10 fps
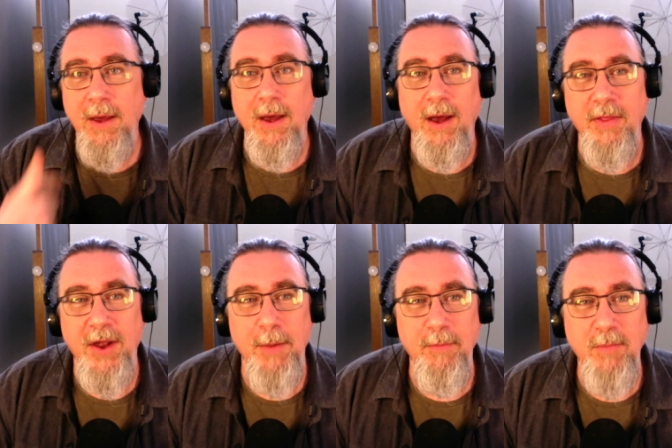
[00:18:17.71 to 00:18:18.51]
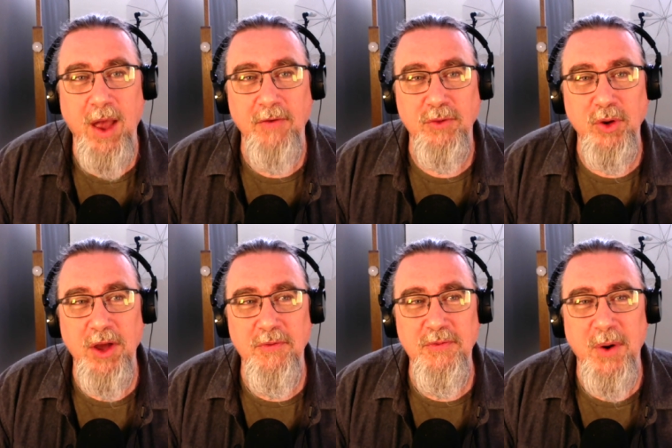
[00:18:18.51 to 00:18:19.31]
that I'm kind of
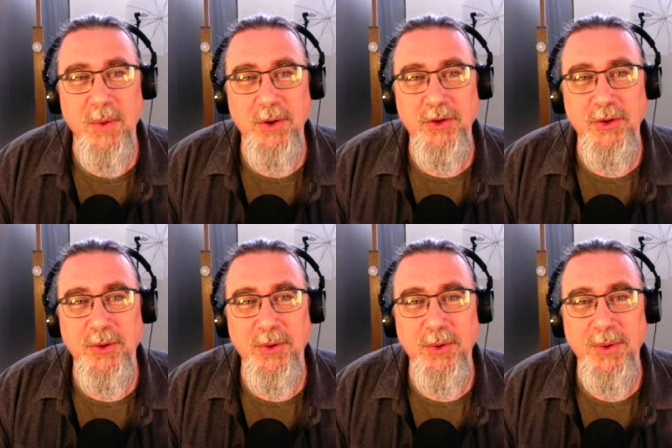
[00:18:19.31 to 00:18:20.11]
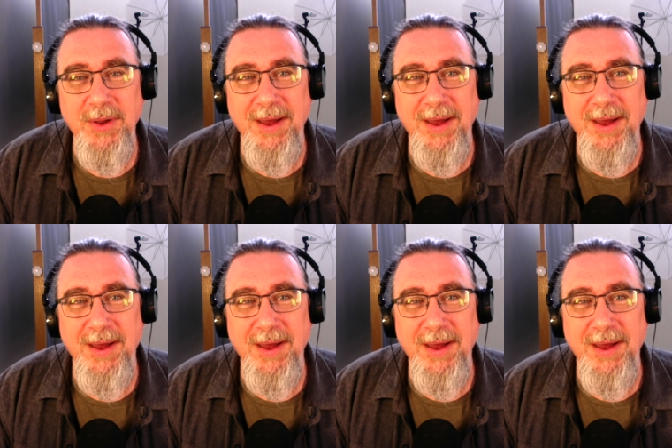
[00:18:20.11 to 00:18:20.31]
looking forward to